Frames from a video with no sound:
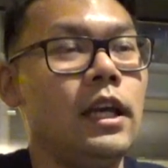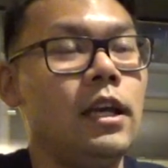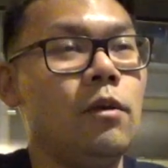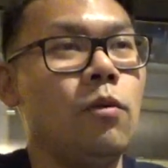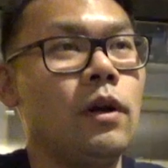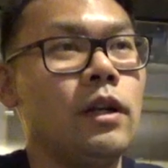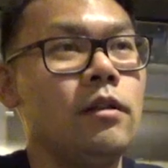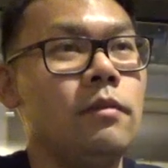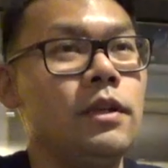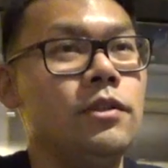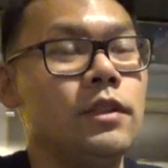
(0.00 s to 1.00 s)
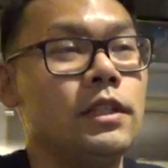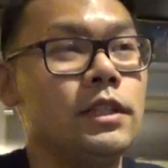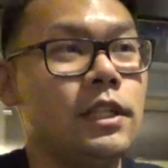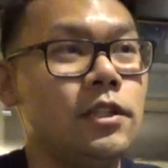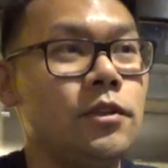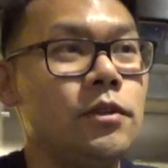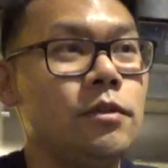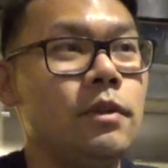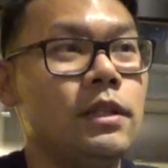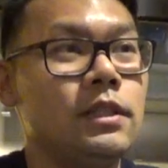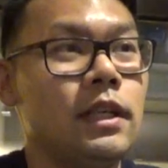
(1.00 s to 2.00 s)
He wanted me to continue
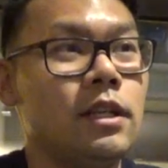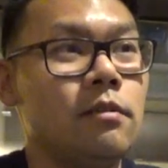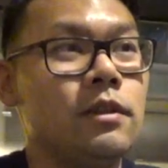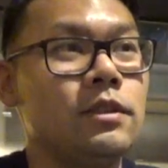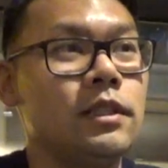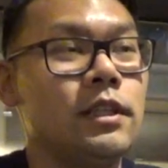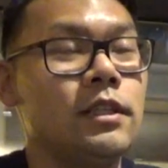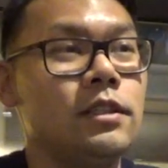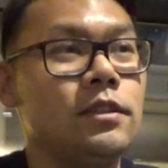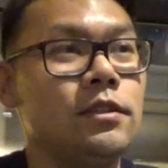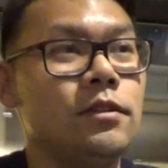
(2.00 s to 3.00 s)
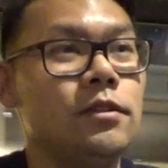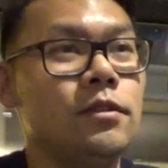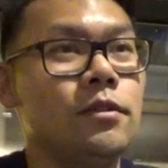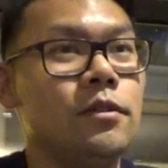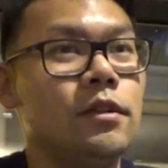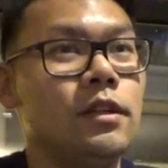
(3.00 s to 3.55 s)
to stay in the military to